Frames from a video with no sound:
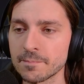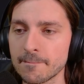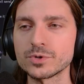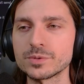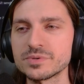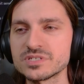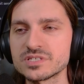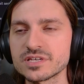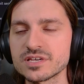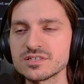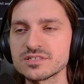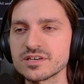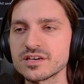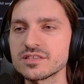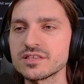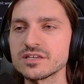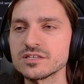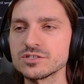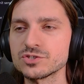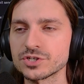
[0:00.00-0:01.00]
Ribby says,
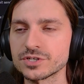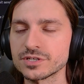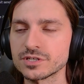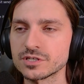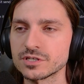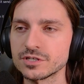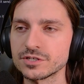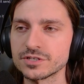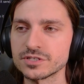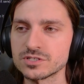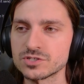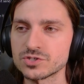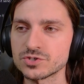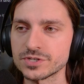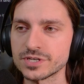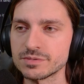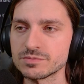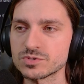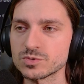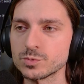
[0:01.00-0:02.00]
I think during Kurgan's
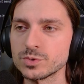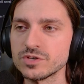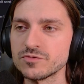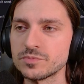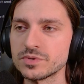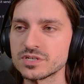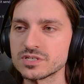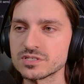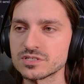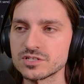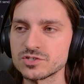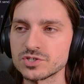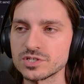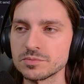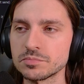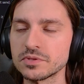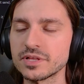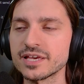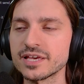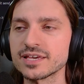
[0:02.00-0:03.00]
streams, we've been
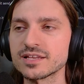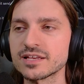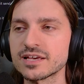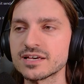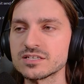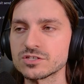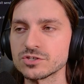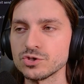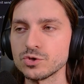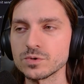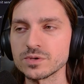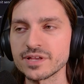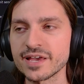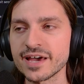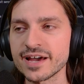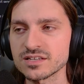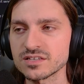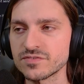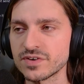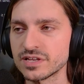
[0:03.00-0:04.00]
essentially playing it as you can
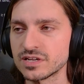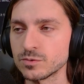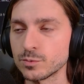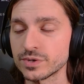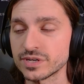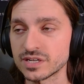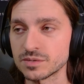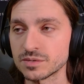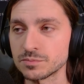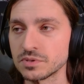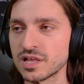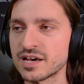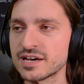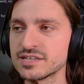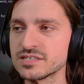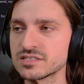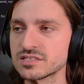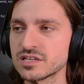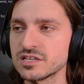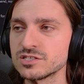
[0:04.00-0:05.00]
activate it when it applies,